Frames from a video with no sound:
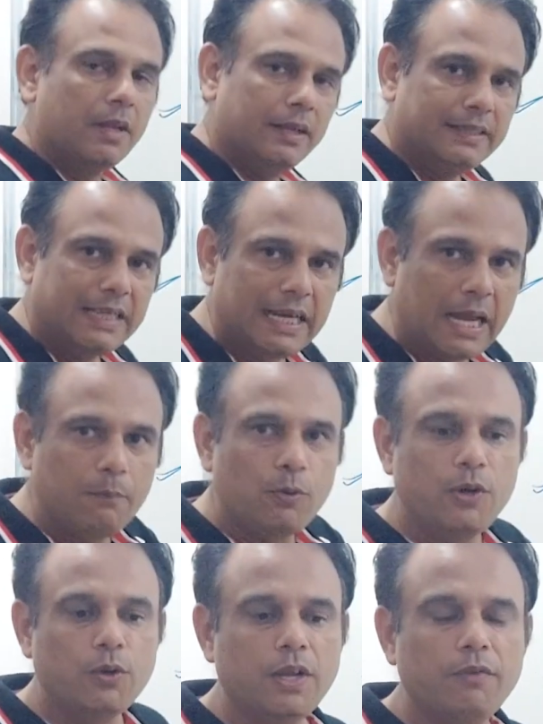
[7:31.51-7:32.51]
Then I am
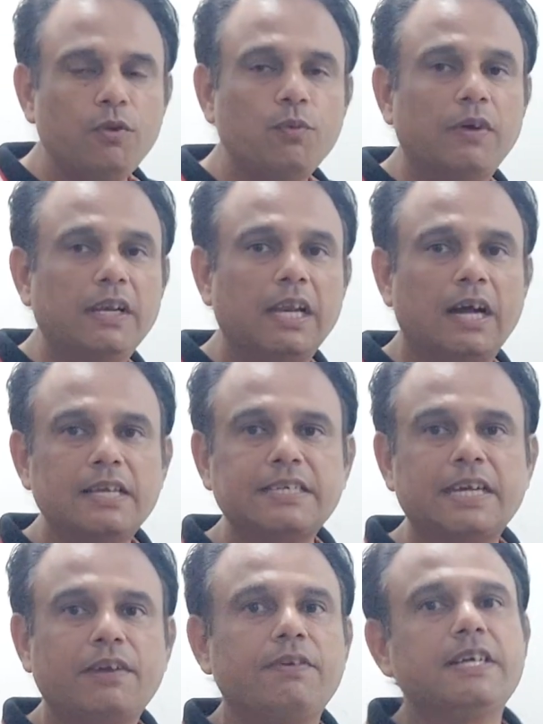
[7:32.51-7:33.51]
going to give you one last
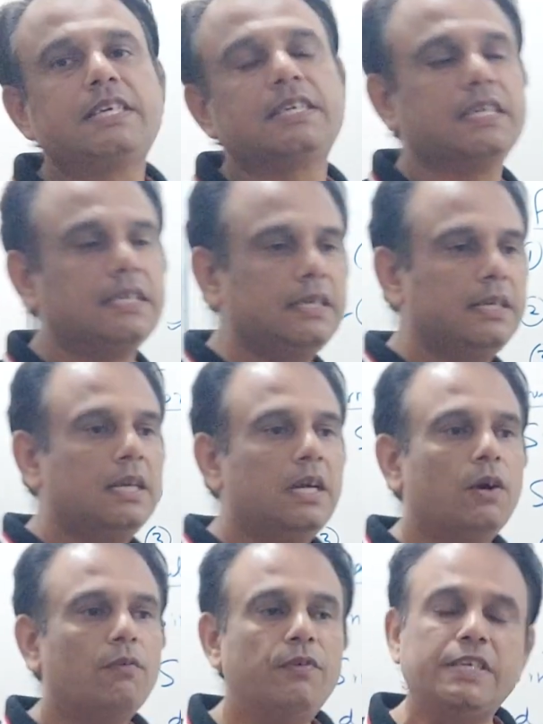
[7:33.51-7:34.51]
equation
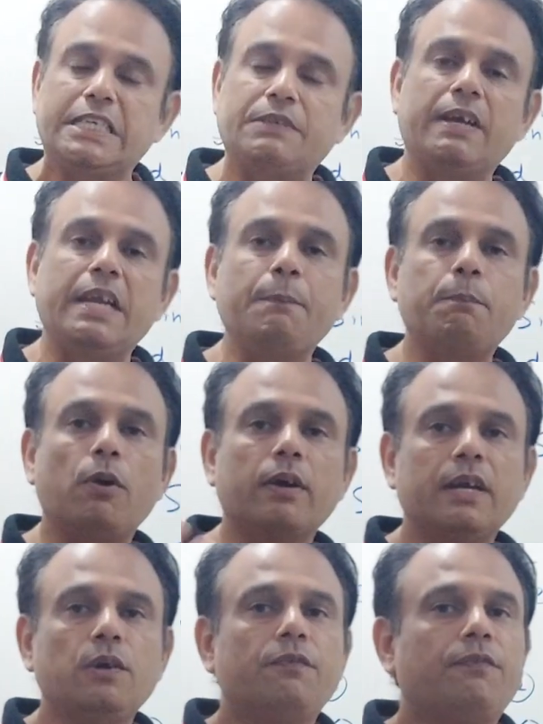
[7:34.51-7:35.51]
which is very
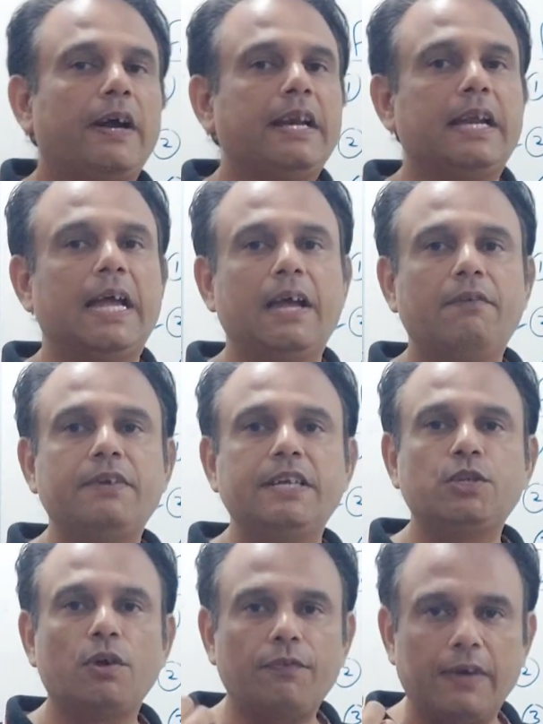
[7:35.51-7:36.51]
important to find
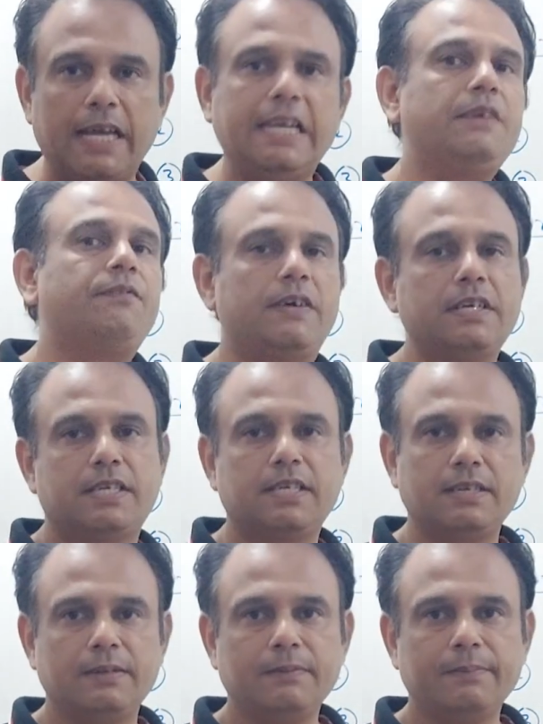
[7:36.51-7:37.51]
average of any function.
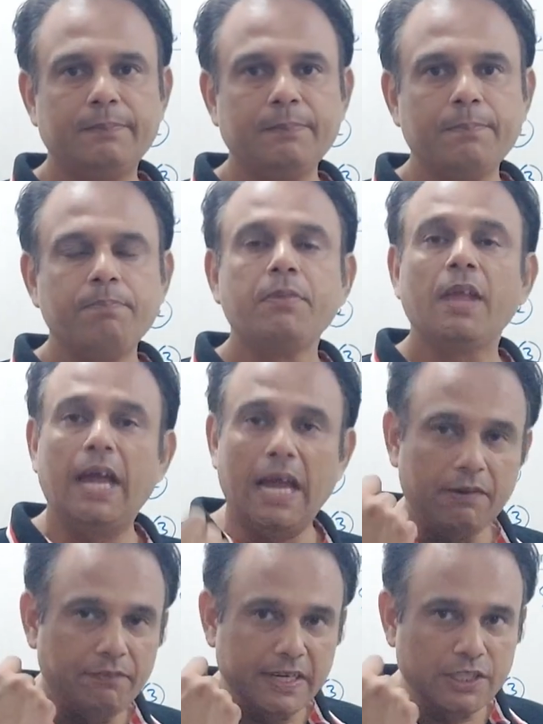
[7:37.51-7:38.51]

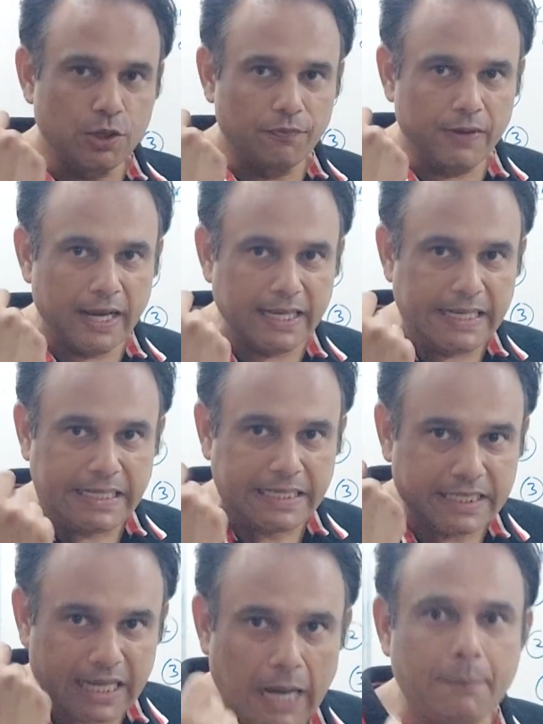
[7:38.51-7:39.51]
Average of any
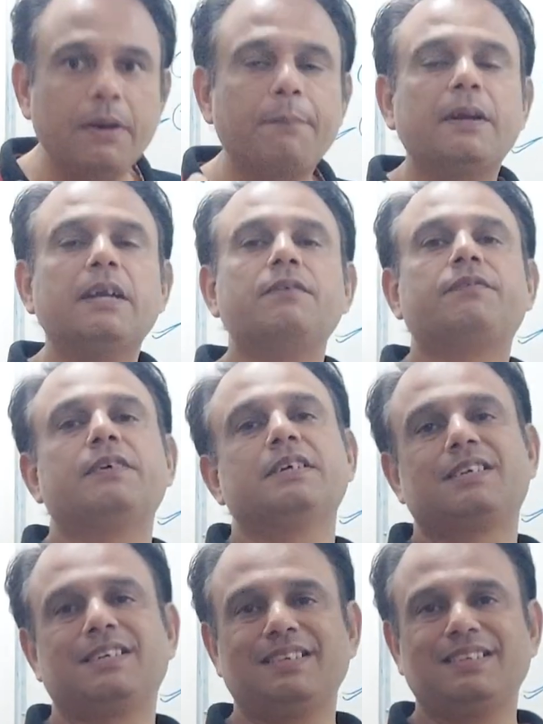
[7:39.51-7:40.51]
time dependent
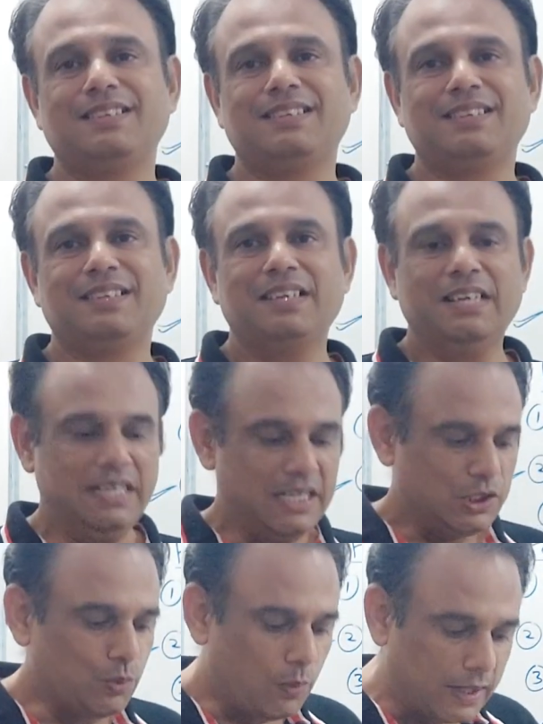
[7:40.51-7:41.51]
function.
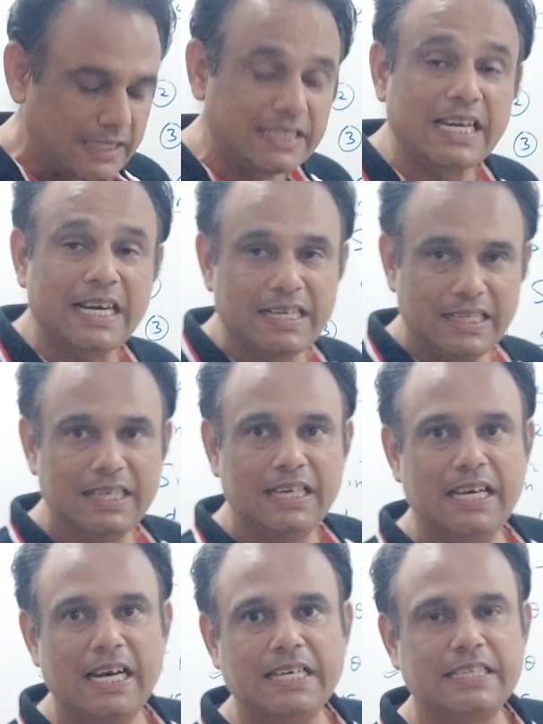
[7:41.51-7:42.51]
So what is that?
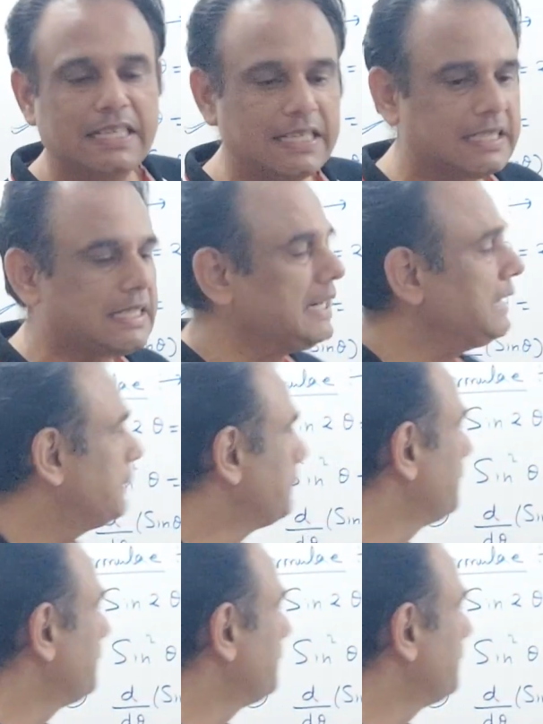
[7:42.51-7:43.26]
Let us understand.